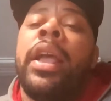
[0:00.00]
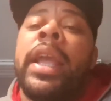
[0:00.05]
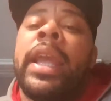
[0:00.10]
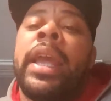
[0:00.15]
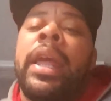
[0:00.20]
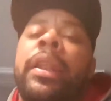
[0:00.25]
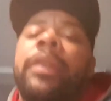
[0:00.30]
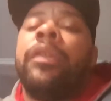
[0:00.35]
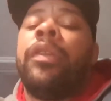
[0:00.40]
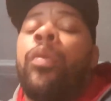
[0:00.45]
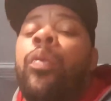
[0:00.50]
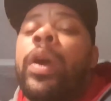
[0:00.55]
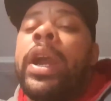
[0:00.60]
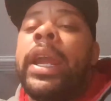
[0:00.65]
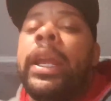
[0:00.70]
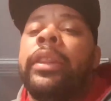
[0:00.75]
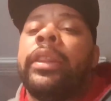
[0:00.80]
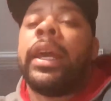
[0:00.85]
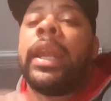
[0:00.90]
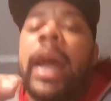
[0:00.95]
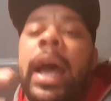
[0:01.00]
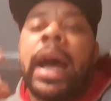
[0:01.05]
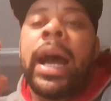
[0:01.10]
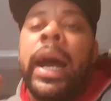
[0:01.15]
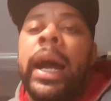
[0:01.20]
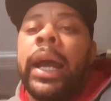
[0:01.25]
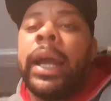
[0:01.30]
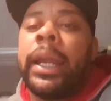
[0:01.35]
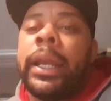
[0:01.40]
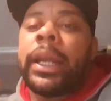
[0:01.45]
And the way that
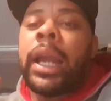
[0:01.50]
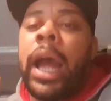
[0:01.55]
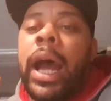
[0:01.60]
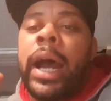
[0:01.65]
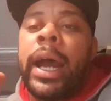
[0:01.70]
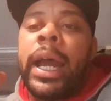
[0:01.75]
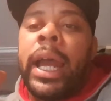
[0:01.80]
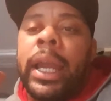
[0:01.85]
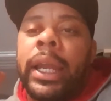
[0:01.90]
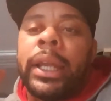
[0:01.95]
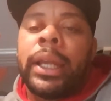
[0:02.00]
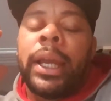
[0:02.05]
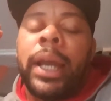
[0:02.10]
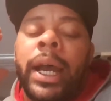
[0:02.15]
I